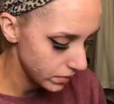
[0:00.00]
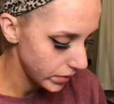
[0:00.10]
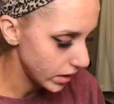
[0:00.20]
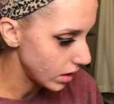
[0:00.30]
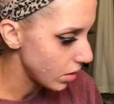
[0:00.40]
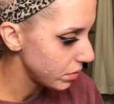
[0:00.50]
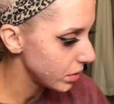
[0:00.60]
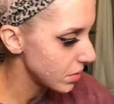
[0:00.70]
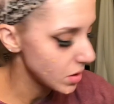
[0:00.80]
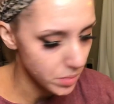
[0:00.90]
And then
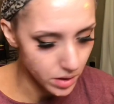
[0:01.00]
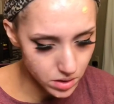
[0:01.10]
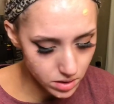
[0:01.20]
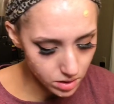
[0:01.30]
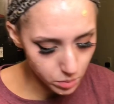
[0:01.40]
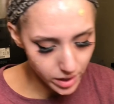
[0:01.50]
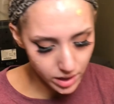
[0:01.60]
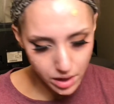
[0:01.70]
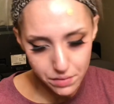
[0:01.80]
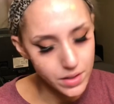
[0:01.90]
hopefully my sponge is still wet
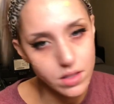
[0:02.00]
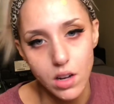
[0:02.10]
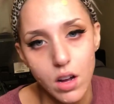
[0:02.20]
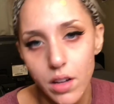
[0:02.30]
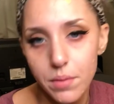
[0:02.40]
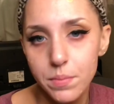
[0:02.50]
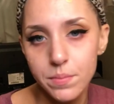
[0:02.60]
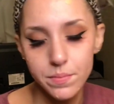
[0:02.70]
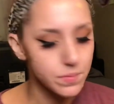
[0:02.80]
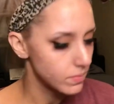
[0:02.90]
enough. It's not.
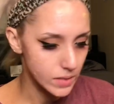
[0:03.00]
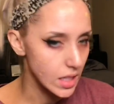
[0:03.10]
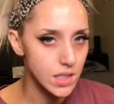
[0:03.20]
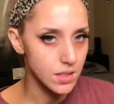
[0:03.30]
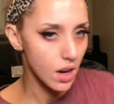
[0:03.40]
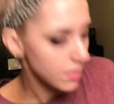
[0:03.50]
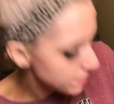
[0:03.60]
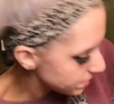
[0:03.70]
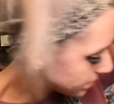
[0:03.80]
It's not.